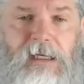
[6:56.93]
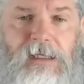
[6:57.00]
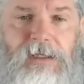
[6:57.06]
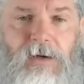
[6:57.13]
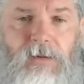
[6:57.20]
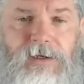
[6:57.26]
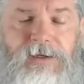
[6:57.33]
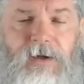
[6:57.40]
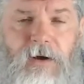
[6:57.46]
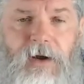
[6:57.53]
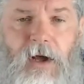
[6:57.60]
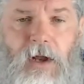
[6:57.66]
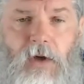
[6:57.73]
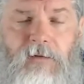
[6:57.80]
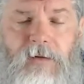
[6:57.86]
So we
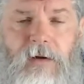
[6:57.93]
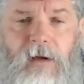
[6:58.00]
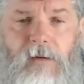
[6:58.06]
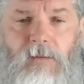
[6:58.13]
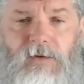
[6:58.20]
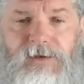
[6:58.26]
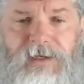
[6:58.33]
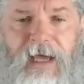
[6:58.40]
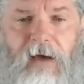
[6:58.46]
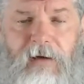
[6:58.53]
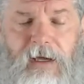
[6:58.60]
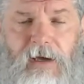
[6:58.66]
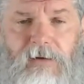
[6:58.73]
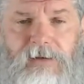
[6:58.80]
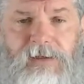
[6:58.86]
start all over and we'll see how
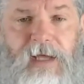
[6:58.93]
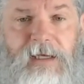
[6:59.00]
it goes.